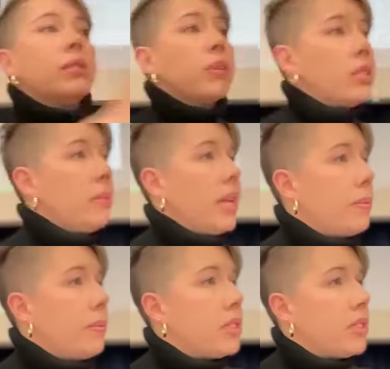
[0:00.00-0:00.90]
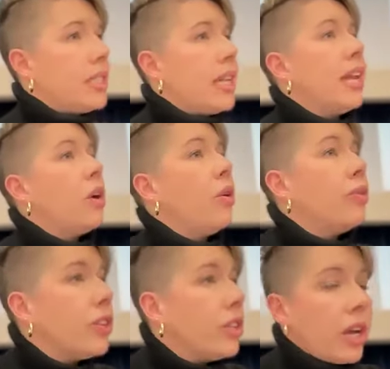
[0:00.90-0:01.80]
person to be able to take
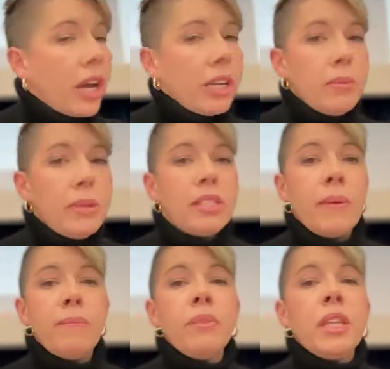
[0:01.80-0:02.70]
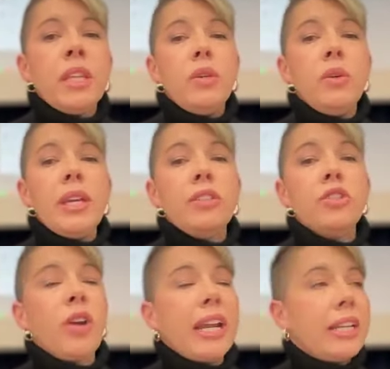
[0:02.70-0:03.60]
over your documents, you can
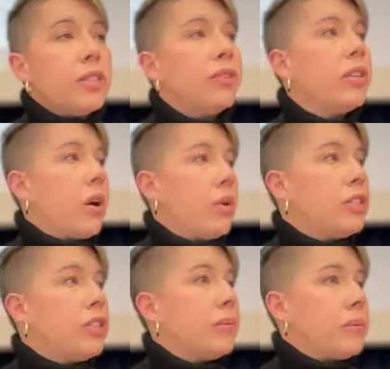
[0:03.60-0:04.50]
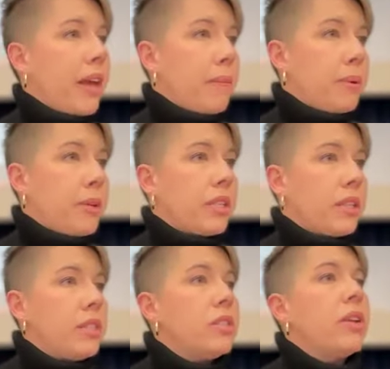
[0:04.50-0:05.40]
transfer the ownership to that
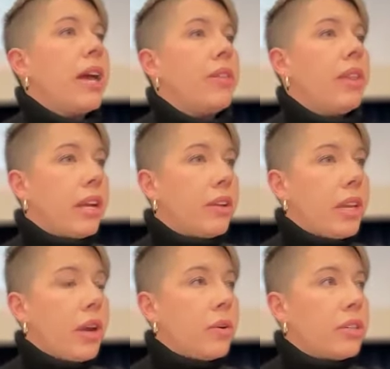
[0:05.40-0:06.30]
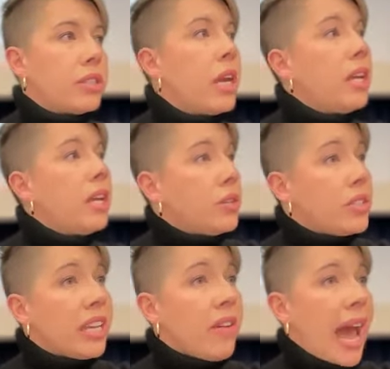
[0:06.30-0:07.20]
person. So now they're the owners. You
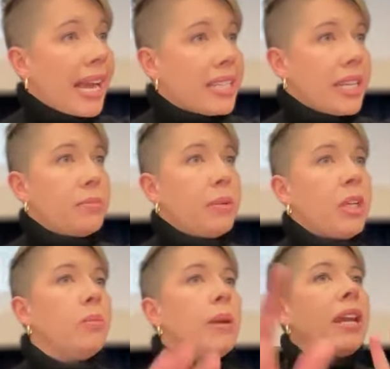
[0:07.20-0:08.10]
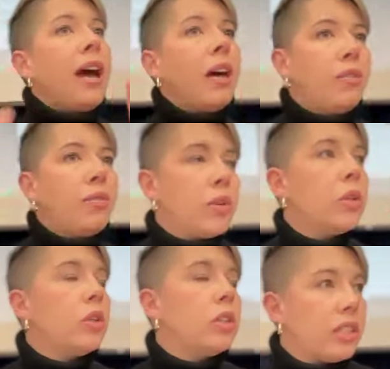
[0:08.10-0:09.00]
still have access, but you may not have
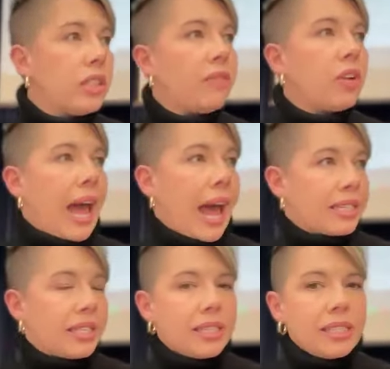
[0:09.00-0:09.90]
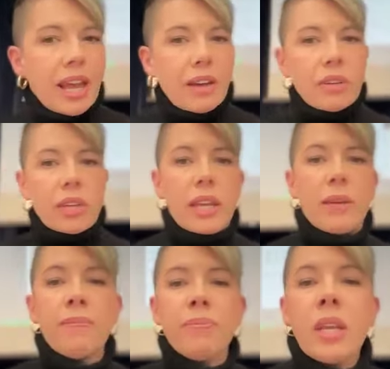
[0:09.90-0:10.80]
full level access to
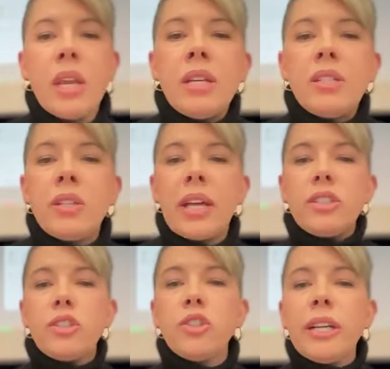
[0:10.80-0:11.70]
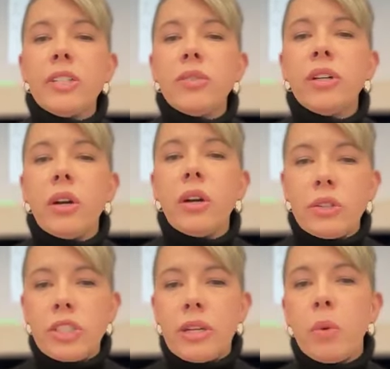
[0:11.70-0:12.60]
everything. So that's transfer
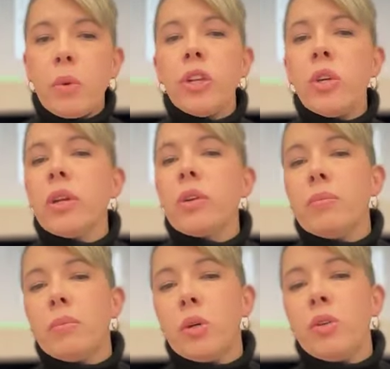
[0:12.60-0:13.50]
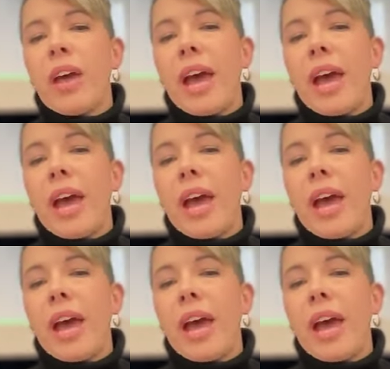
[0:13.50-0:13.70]
ownership, or you can remove